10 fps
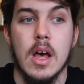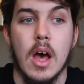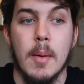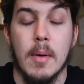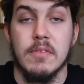
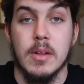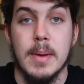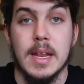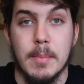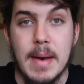And um, obviously
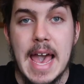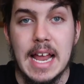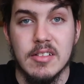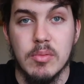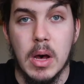being a
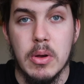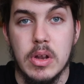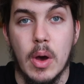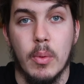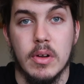male as well, you
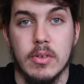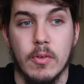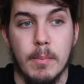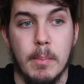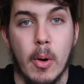don't want to
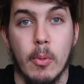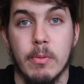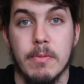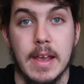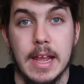sort of
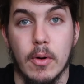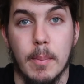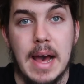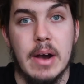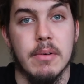bulk feed or
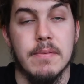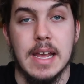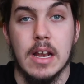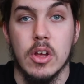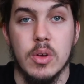power
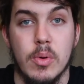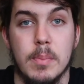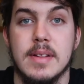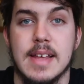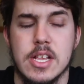feed like you
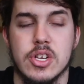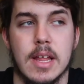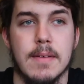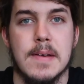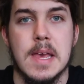would
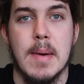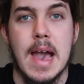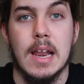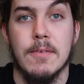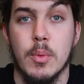potentially a
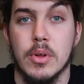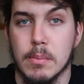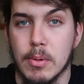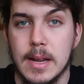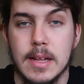female if you were to
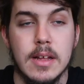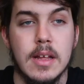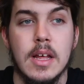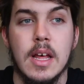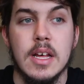breed it.
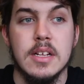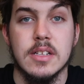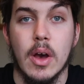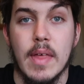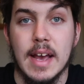
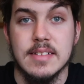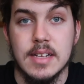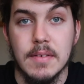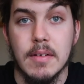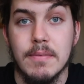So that is
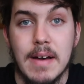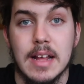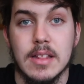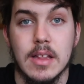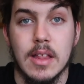another
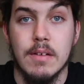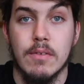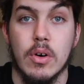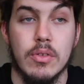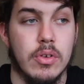factor that you've
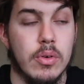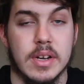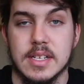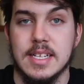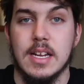got to
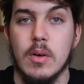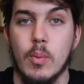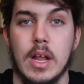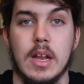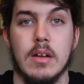consider
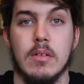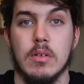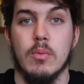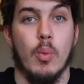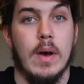when,
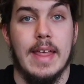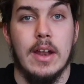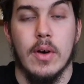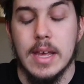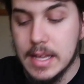when they're
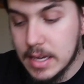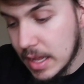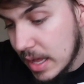not eating.